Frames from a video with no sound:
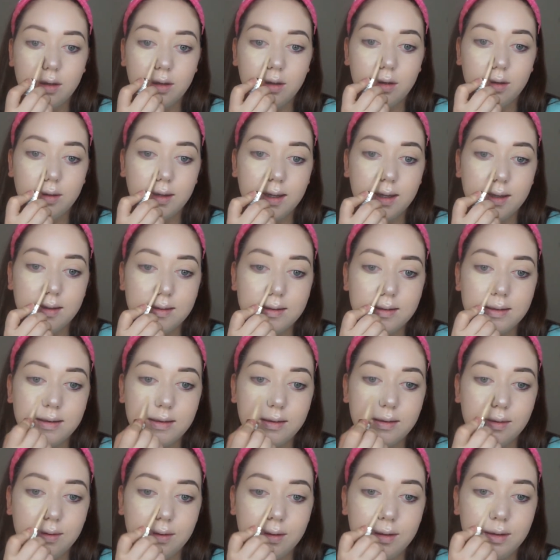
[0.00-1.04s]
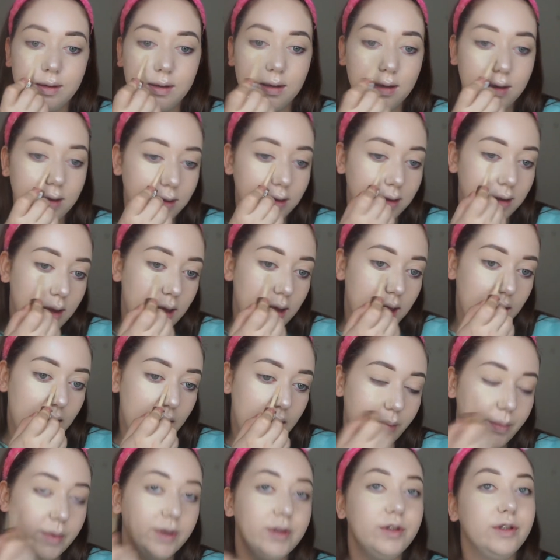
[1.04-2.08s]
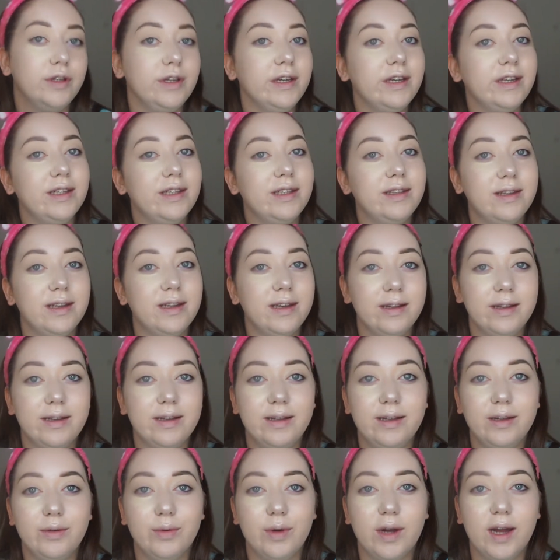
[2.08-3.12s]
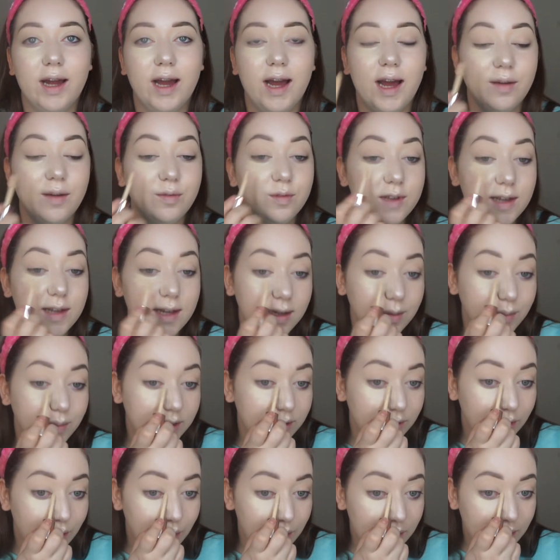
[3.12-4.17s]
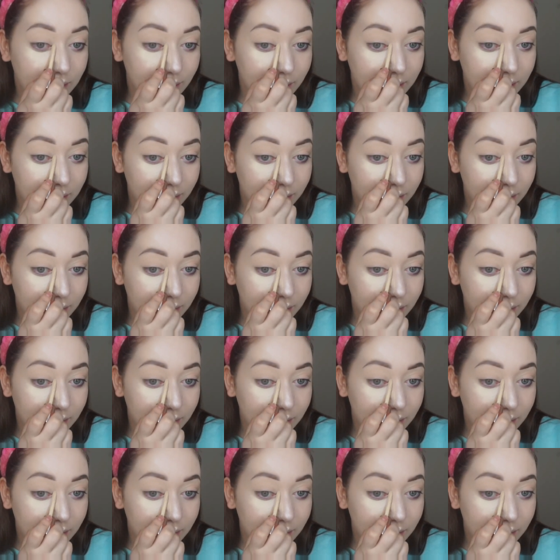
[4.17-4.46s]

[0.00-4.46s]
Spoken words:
Okay, so I've been doing this thing lately where I have kind of been going up my